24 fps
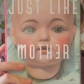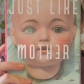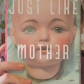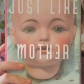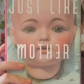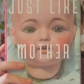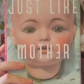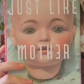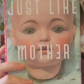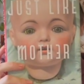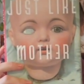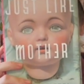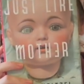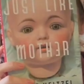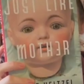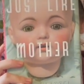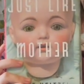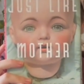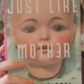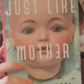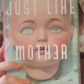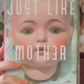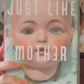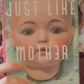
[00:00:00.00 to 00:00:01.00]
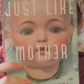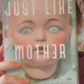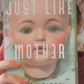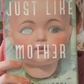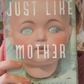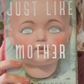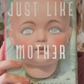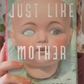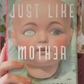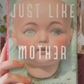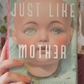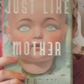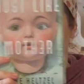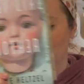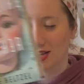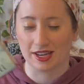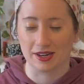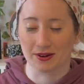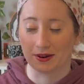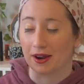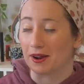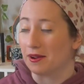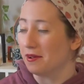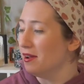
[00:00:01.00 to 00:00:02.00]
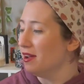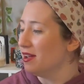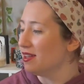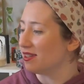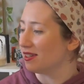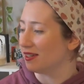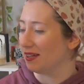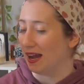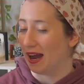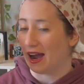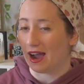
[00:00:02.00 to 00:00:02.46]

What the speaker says: I will steal your soul. Anyway, so yeah,